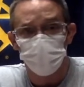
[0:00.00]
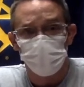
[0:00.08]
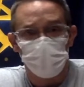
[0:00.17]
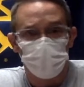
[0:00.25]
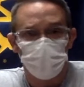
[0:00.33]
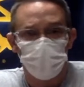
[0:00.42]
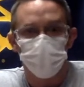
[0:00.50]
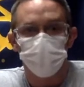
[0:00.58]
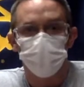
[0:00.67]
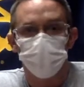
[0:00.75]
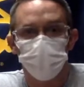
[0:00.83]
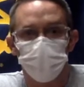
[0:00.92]
that came out.
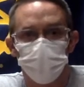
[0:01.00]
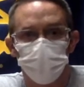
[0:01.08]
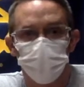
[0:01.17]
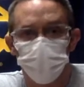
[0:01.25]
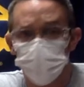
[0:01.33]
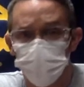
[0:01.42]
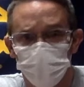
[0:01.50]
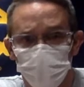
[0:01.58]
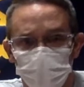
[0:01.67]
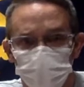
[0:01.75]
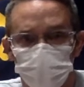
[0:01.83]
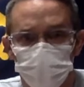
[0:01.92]
Good turnout
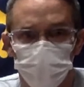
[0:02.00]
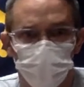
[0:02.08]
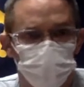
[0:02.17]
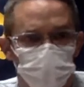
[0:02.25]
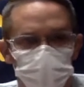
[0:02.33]
on all three